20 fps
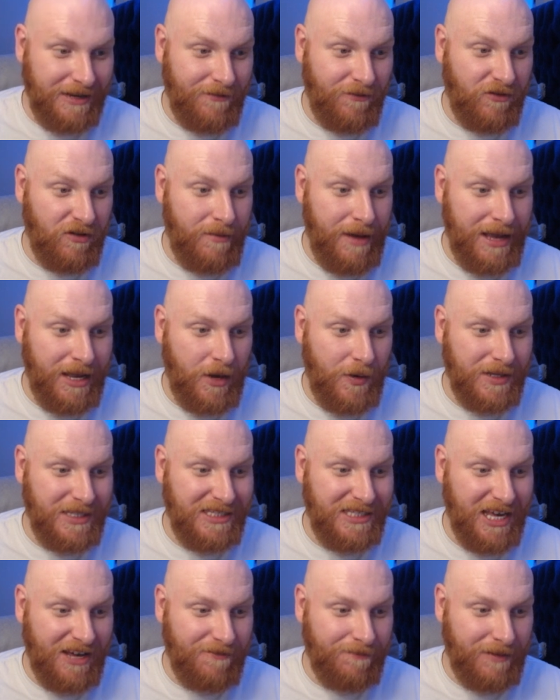and Flamengo in
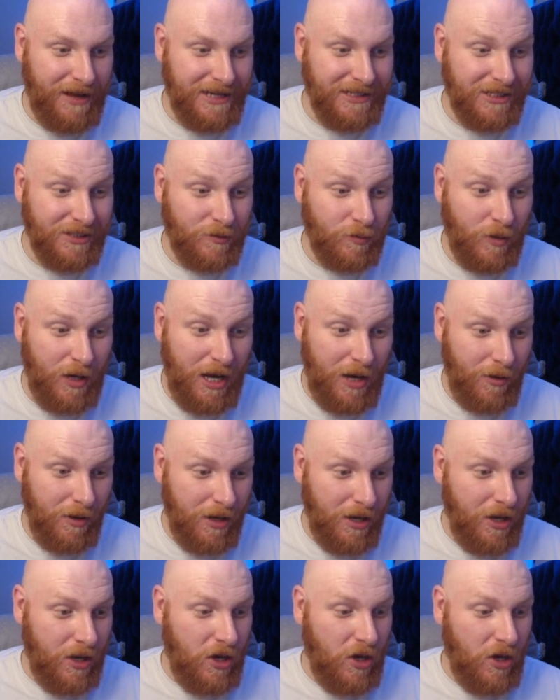6th place as well.